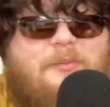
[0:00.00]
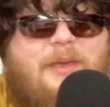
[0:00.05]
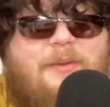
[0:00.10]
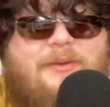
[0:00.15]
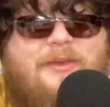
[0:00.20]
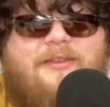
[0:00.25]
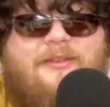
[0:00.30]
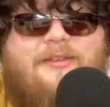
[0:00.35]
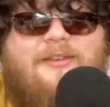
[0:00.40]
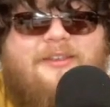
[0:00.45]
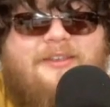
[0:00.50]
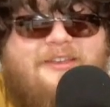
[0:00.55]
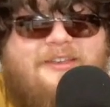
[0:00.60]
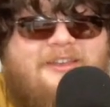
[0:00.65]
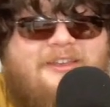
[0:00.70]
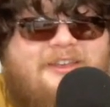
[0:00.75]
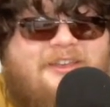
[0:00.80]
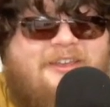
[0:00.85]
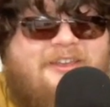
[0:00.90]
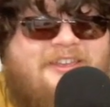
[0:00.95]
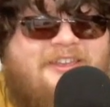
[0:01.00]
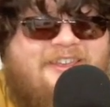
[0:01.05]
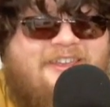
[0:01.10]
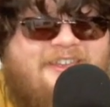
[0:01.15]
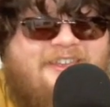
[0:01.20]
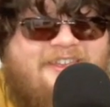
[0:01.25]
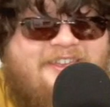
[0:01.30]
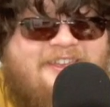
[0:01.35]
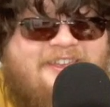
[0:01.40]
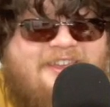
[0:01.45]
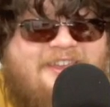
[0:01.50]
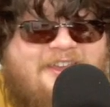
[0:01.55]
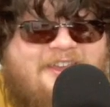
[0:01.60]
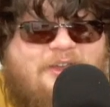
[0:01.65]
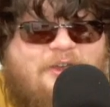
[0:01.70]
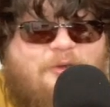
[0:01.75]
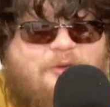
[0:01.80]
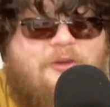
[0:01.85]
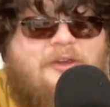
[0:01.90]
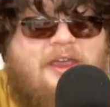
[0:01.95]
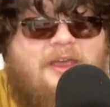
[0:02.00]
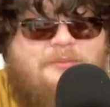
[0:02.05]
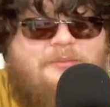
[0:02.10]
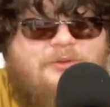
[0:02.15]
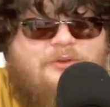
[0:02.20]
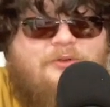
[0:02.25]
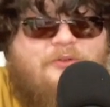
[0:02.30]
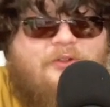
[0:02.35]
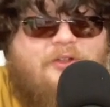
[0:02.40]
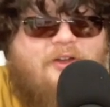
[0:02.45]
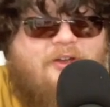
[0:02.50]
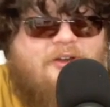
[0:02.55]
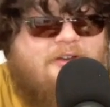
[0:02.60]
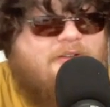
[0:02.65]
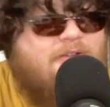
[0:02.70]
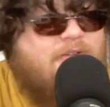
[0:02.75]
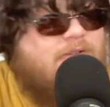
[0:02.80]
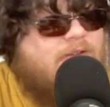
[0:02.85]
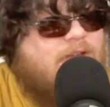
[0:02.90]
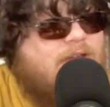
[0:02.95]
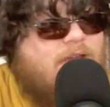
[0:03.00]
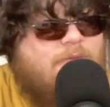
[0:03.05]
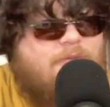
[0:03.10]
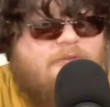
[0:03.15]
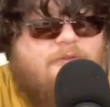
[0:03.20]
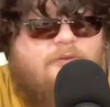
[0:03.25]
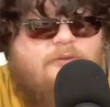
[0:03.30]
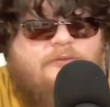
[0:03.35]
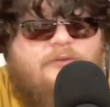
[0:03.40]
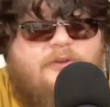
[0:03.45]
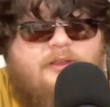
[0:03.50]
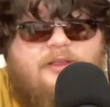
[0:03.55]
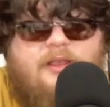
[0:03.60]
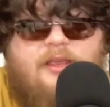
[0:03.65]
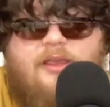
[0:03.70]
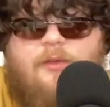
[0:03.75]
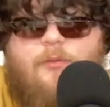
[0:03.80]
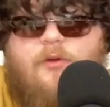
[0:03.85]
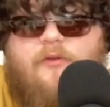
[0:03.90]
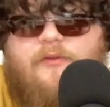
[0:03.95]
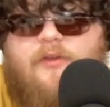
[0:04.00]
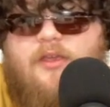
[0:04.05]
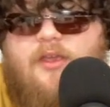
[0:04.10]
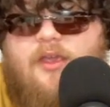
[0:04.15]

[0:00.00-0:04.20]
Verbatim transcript: Maybe just you know, just go masturbate. Create beautiful art. Yeah, yeah. This whole fucking thing came off.